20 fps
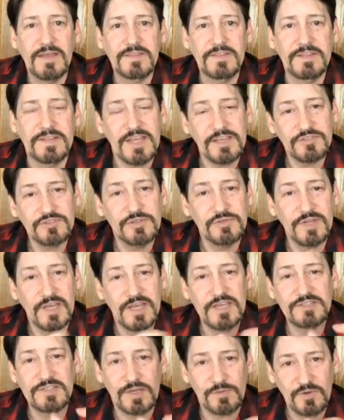The next 2
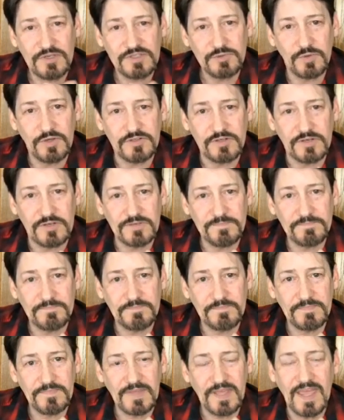days I was with her.
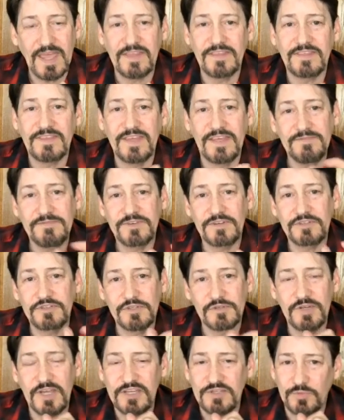And then for
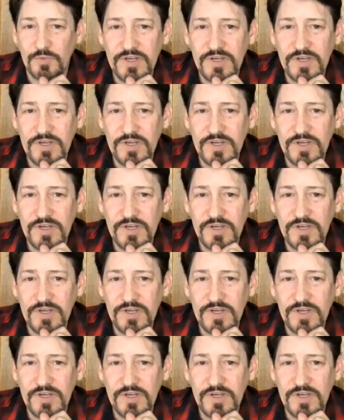2 days,